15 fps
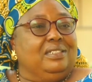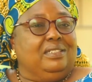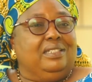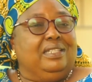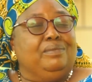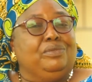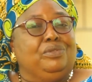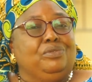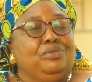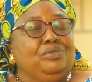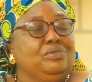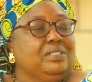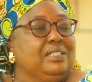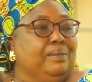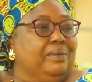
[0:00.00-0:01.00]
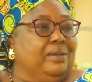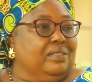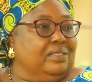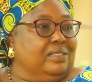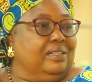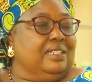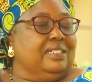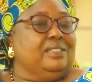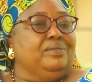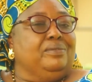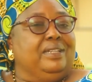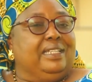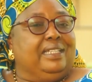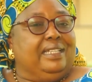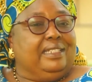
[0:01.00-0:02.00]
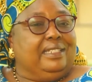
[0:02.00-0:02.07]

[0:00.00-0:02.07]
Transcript: came to do some construction work here.